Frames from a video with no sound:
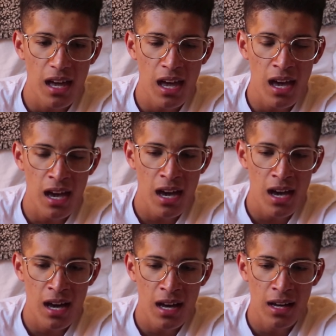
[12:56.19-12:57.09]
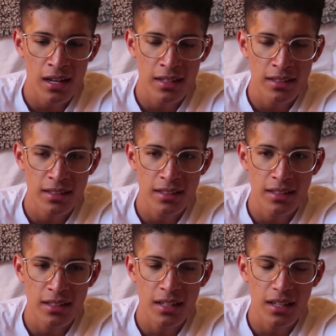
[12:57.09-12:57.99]

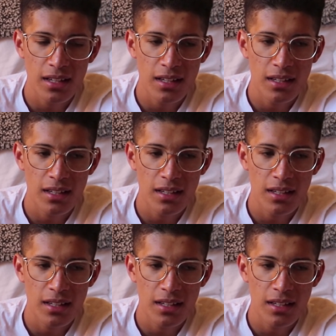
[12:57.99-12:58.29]
and